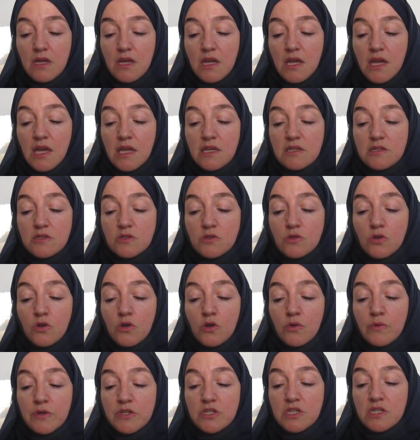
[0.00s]
A
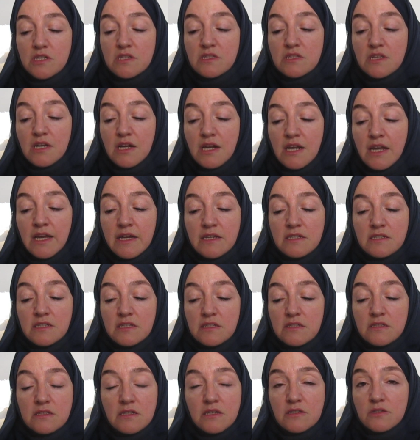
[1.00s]
sore which is
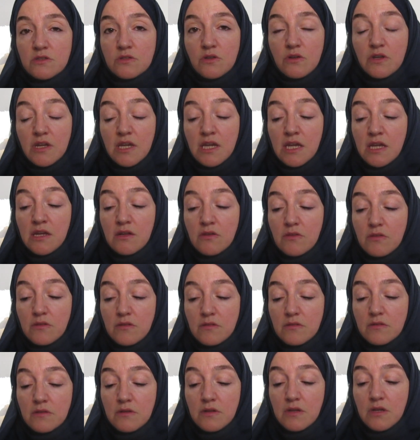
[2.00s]
neglected does not heal,
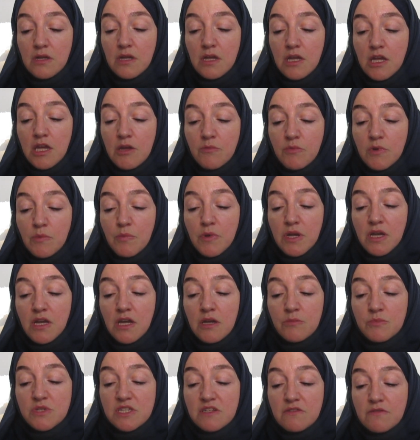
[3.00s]
but
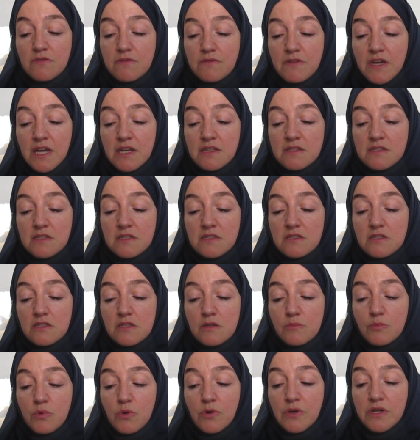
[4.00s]
becomes infected to the
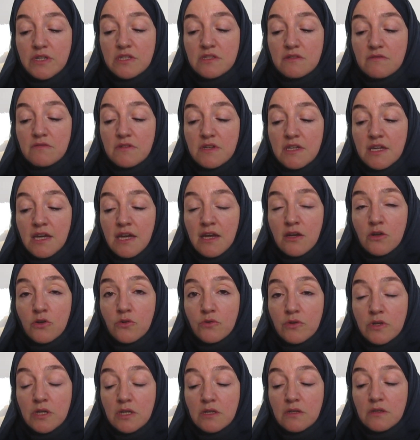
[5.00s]
point of
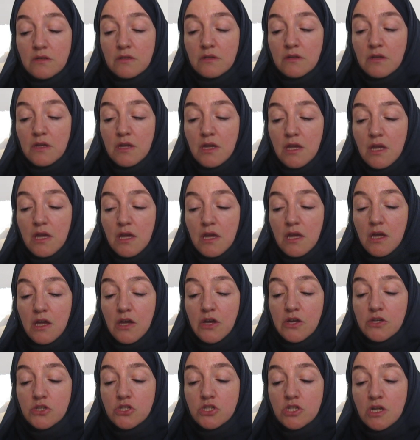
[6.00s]
gangrene.
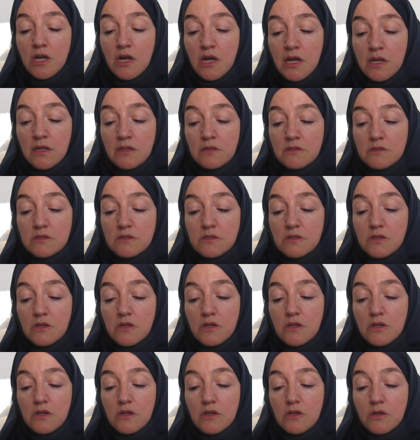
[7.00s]
A child
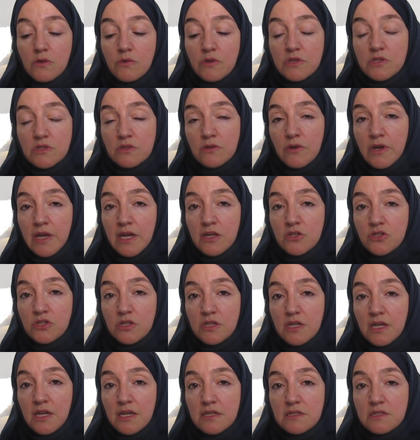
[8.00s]
who is not
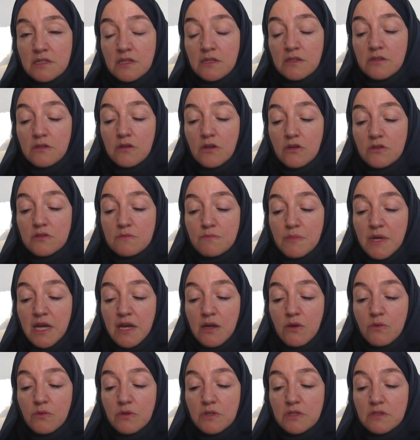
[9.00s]
educated goes
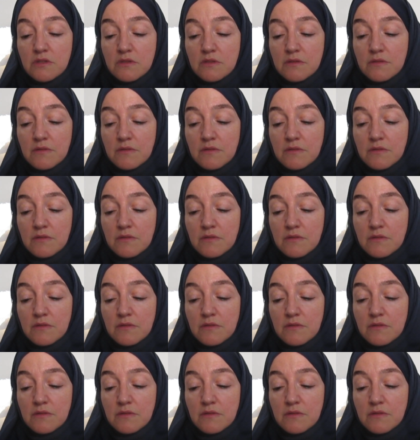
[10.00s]
backward.